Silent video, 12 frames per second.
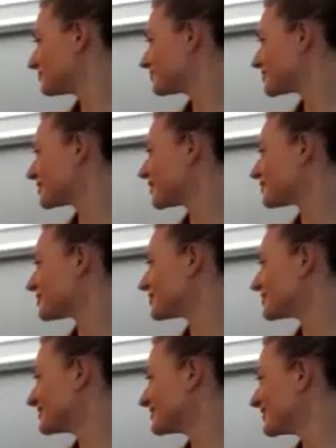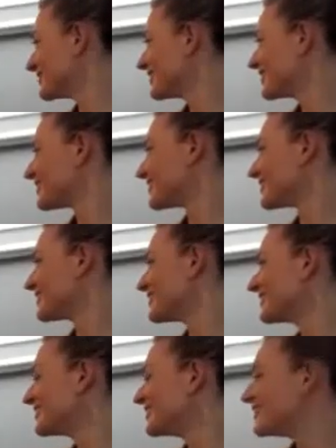The left foot.
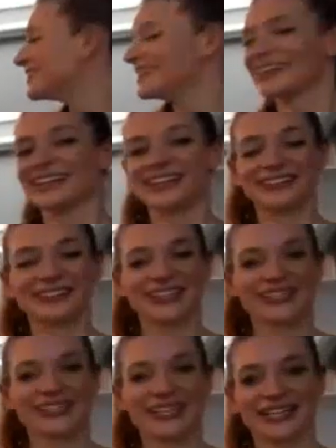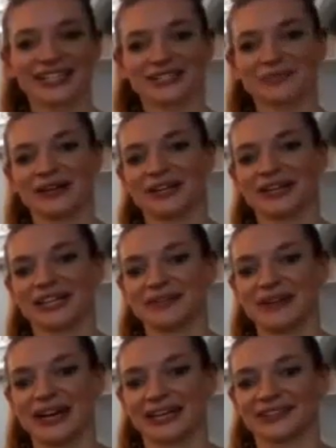Good. Interlace hands behind
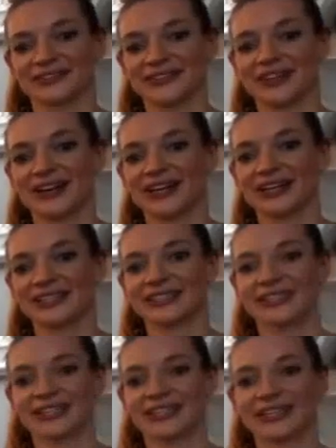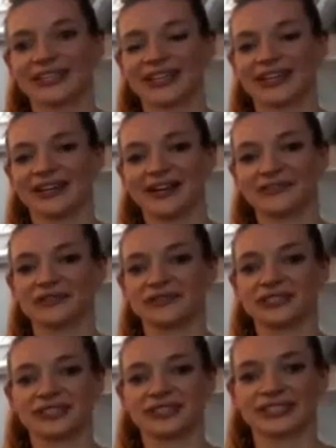back of thigh, kick
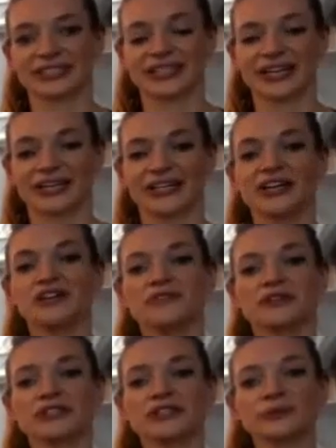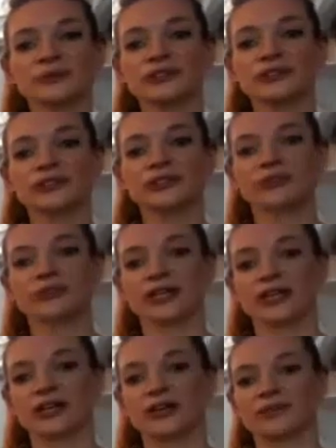foot to the sky. First, we'll do
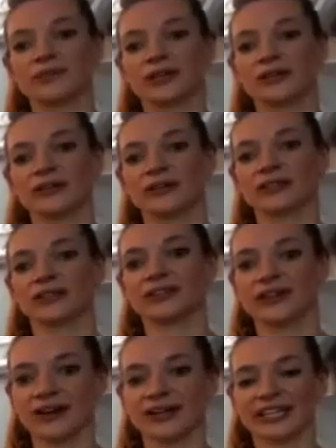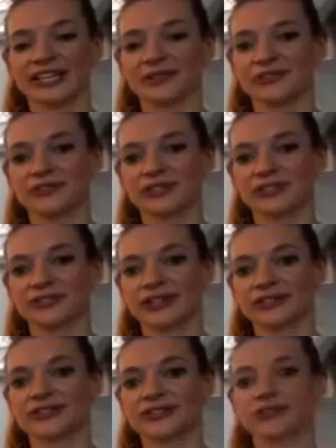not a hamstring
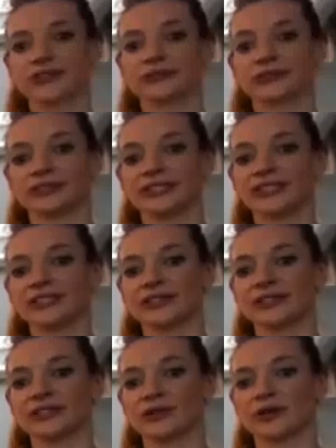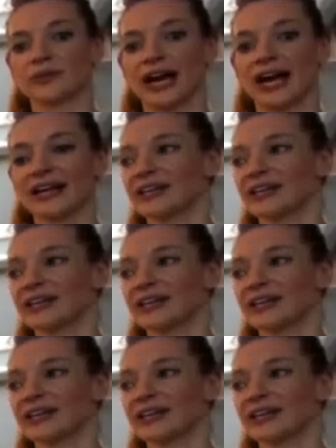stretch, it's a release of the lower back.